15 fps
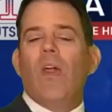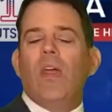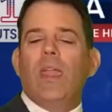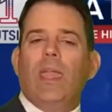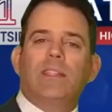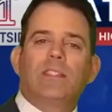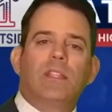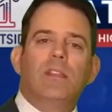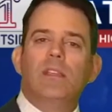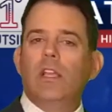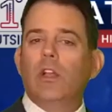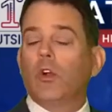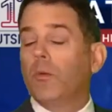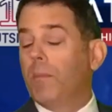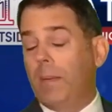it's a near
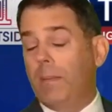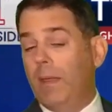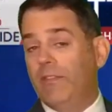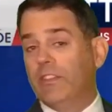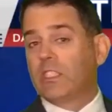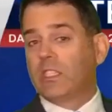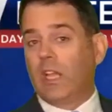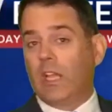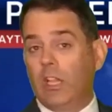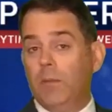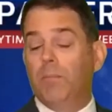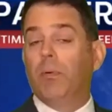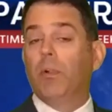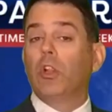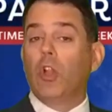or maybe even slightly
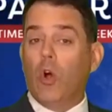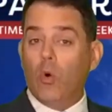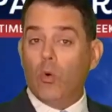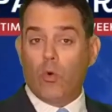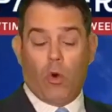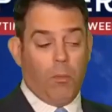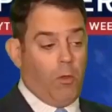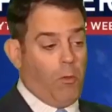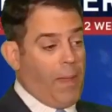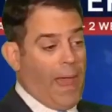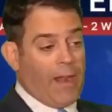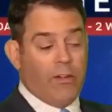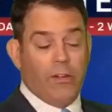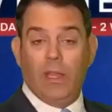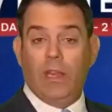below normal
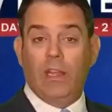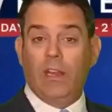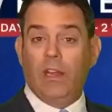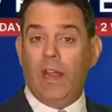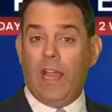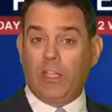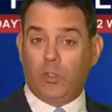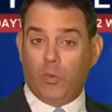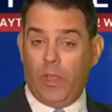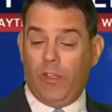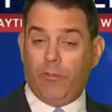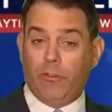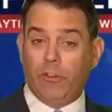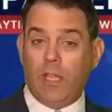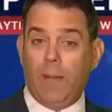pattern getting into next week for
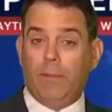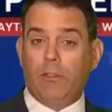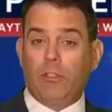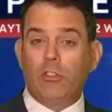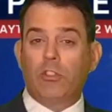temperatures.